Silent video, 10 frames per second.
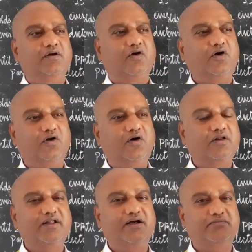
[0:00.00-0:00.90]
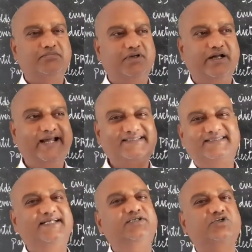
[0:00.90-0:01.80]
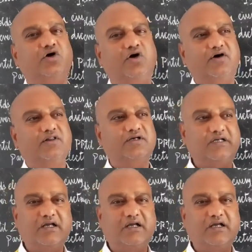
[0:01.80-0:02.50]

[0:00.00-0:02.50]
the assent or the